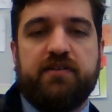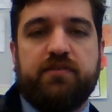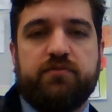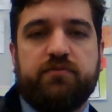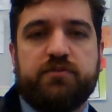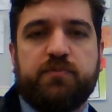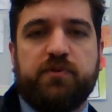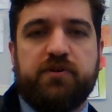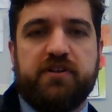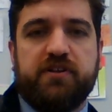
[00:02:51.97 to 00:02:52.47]
it
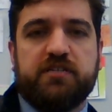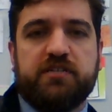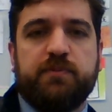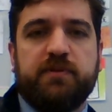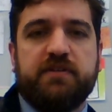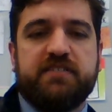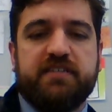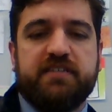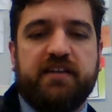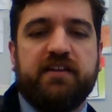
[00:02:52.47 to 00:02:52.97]
was pretty
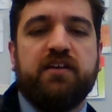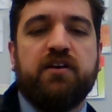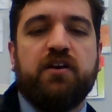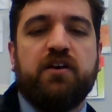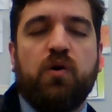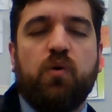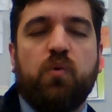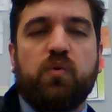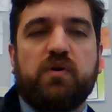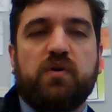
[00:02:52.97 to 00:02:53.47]
explicit,
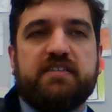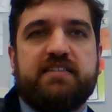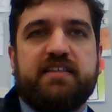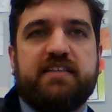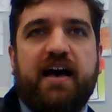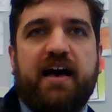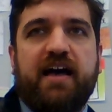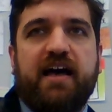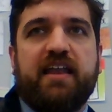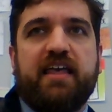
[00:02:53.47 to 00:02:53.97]
was
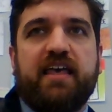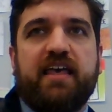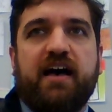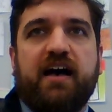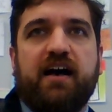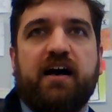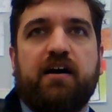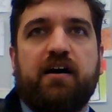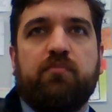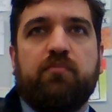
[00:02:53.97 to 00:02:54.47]
that
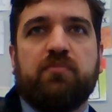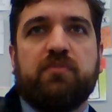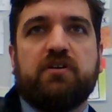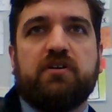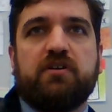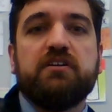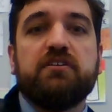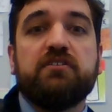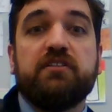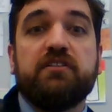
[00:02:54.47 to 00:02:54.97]

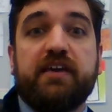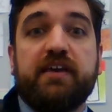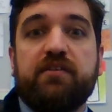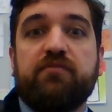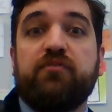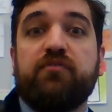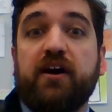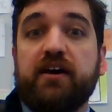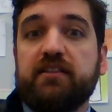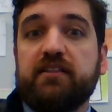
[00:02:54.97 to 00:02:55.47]
clearly
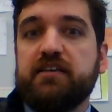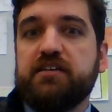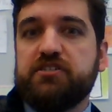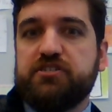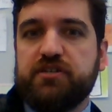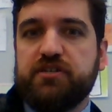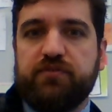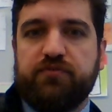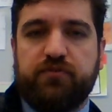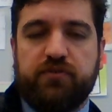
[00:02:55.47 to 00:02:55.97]
a
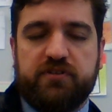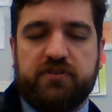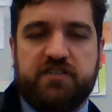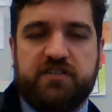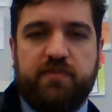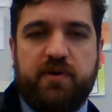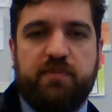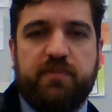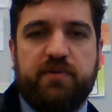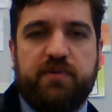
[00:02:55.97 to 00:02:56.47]
violation of
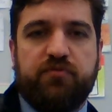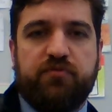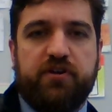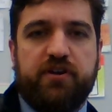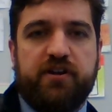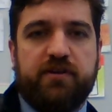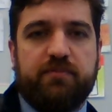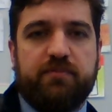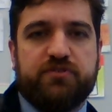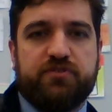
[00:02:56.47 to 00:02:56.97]
First Amendment
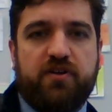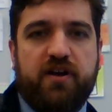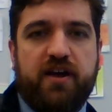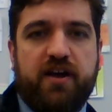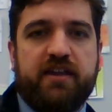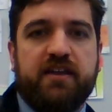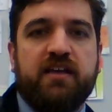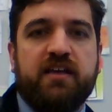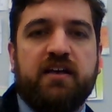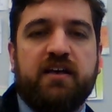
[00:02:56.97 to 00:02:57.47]
freedoms,
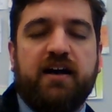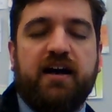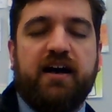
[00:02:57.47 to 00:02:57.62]
right?